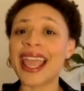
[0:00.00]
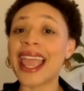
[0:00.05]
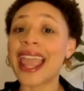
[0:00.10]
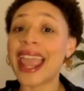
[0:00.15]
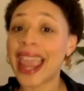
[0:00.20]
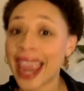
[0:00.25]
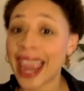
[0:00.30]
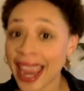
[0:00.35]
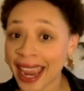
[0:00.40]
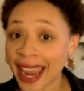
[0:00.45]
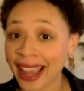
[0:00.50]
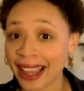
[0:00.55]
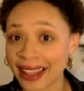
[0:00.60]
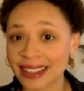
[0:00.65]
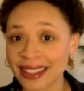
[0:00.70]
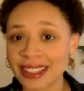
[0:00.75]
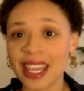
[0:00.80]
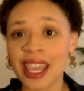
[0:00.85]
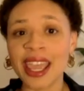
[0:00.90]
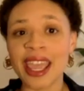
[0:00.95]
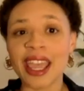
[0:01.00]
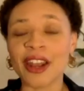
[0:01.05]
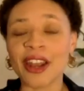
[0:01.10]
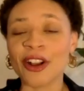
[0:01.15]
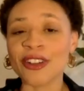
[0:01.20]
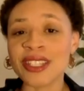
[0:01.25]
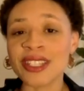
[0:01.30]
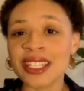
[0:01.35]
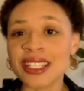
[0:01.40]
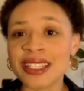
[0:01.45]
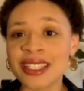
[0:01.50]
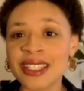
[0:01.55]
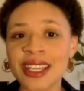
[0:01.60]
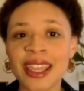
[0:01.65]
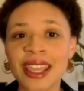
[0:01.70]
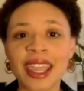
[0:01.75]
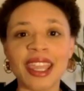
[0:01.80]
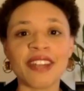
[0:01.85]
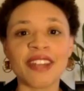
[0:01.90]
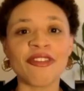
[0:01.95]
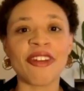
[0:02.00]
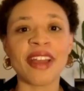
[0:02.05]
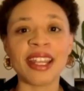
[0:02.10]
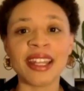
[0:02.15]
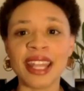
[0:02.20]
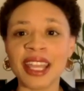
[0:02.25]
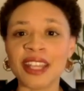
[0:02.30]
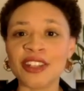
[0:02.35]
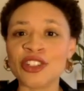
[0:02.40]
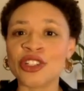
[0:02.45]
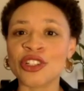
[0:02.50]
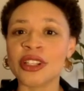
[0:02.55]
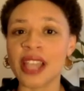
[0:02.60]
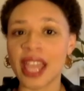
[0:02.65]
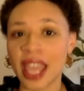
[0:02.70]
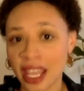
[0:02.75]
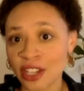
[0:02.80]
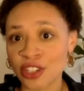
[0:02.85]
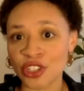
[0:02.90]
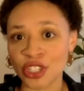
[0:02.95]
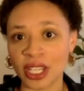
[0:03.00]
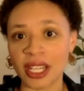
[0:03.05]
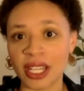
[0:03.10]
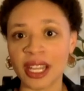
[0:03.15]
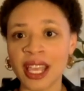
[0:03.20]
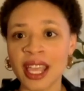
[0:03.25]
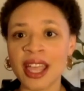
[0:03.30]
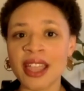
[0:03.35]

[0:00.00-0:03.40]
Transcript: and an artistic and financial engine